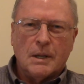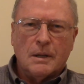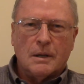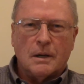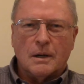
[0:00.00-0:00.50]

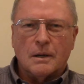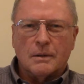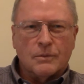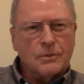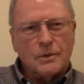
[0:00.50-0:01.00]

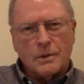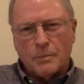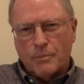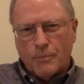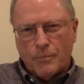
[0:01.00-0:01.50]

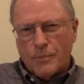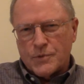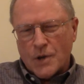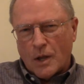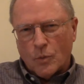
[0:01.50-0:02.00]
The
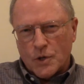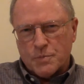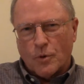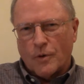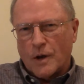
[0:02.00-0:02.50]
solid waste
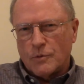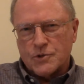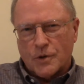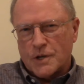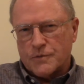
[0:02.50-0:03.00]
program
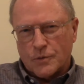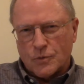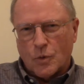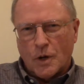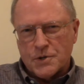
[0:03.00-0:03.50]
was transferred
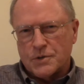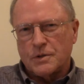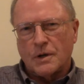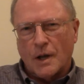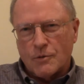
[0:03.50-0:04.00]
to
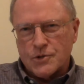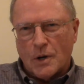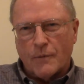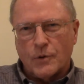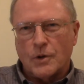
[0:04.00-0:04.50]
Washington, and I was
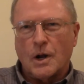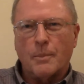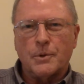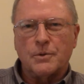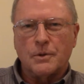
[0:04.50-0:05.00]
offered an
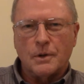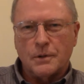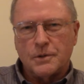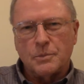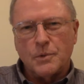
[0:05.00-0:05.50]

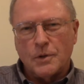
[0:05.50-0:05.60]
opportunity to be